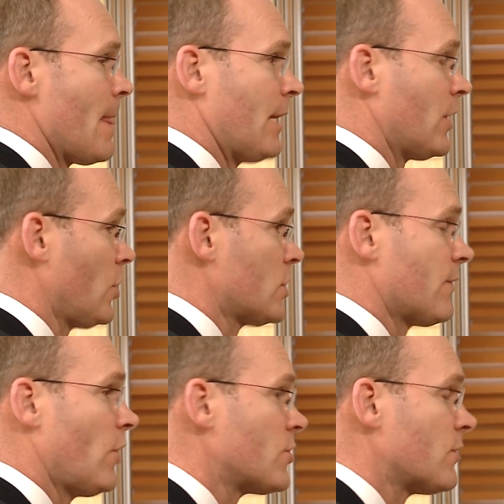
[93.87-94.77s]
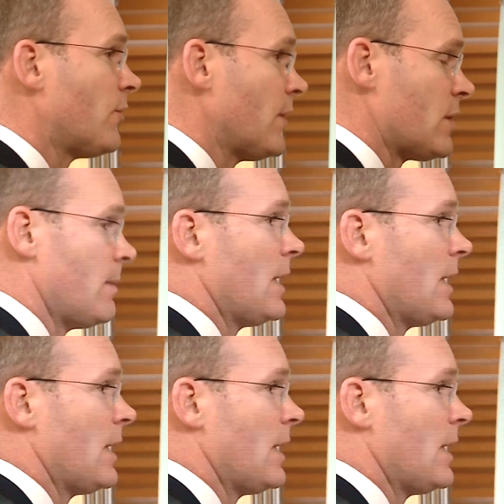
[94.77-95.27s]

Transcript: to being a premium